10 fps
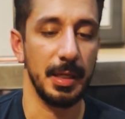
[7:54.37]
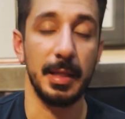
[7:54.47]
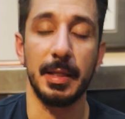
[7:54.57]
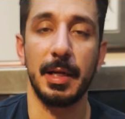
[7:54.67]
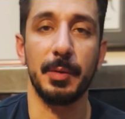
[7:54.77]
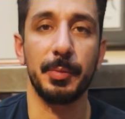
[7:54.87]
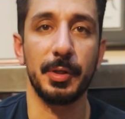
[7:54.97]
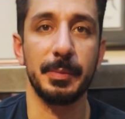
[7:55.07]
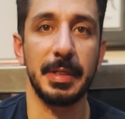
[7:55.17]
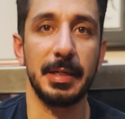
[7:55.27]
And then I'll put
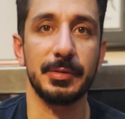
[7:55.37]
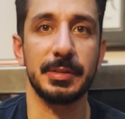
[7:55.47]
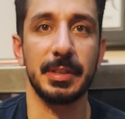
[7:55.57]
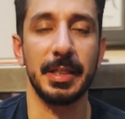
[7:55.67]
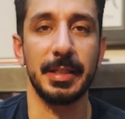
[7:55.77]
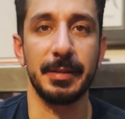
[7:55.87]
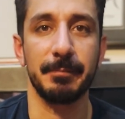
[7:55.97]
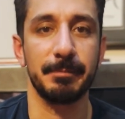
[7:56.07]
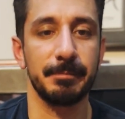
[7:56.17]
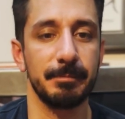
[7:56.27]
them down to like
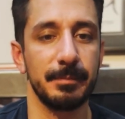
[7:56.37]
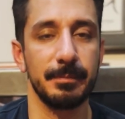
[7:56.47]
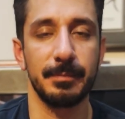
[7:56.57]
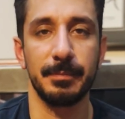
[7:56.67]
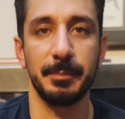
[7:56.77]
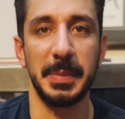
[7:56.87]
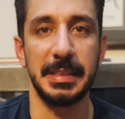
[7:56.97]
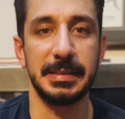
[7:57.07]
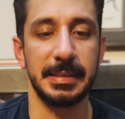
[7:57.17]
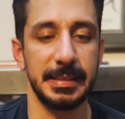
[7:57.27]

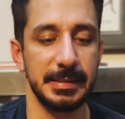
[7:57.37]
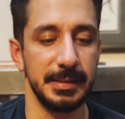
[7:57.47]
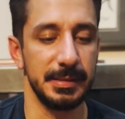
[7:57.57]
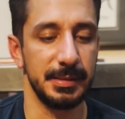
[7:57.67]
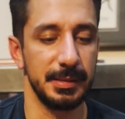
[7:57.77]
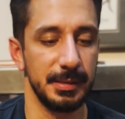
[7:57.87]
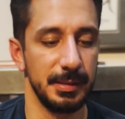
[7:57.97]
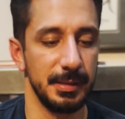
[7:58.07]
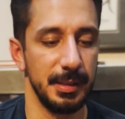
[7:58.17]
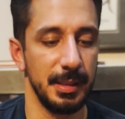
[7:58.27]
mid 60s.
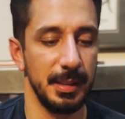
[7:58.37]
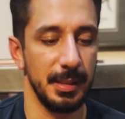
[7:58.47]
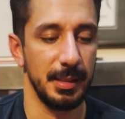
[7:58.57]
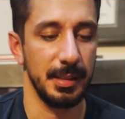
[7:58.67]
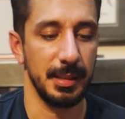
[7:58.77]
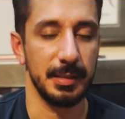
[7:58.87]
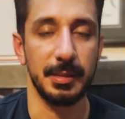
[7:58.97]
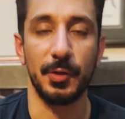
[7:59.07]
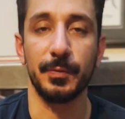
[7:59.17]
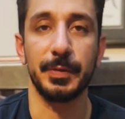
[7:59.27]
And then
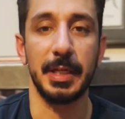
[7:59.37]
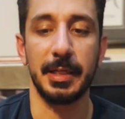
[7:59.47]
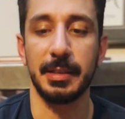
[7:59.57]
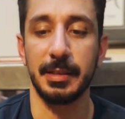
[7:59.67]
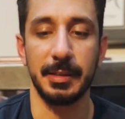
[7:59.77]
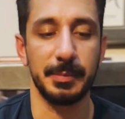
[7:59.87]
hopefully I can get